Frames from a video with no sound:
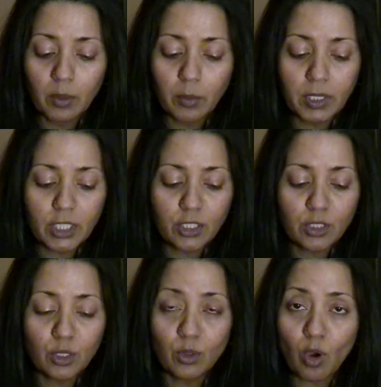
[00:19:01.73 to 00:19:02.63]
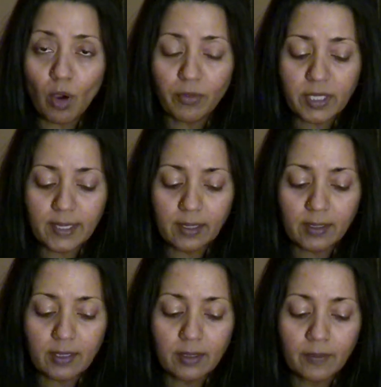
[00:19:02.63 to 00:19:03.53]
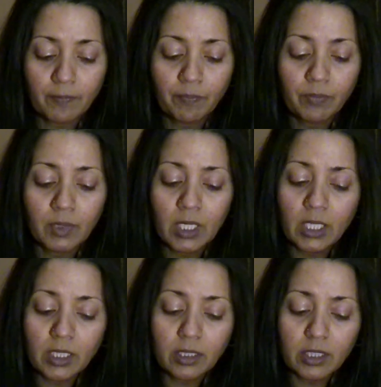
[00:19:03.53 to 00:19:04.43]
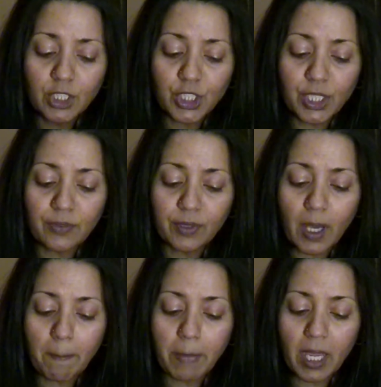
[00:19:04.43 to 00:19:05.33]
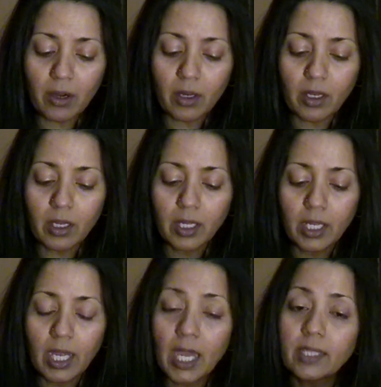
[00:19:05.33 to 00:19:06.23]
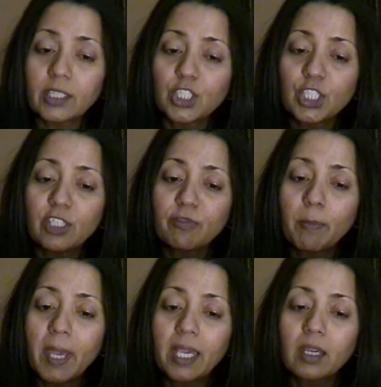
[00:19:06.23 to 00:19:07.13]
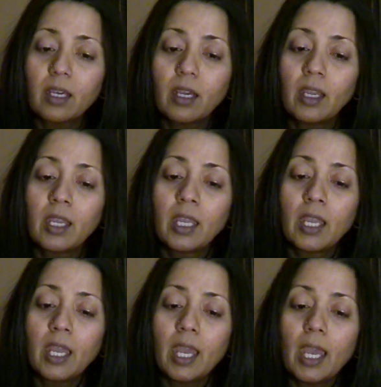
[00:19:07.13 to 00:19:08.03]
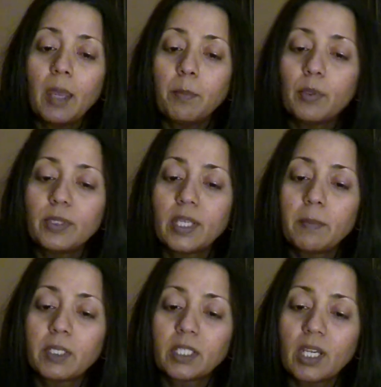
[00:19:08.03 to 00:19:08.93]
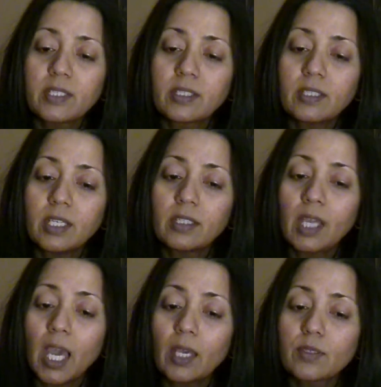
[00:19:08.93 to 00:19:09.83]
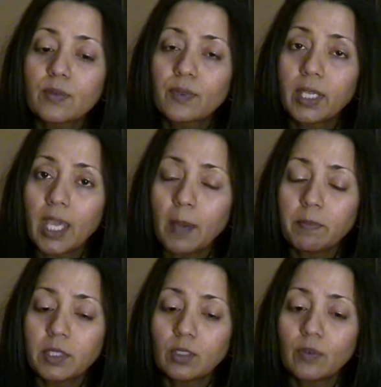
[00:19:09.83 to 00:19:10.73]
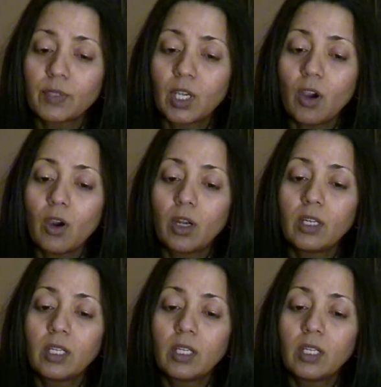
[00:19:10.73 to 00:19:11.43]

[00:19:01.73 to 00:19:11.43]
with his two officers, the chief cupbearer and the chief baker, and put them in custody in the house of the captain of the guard,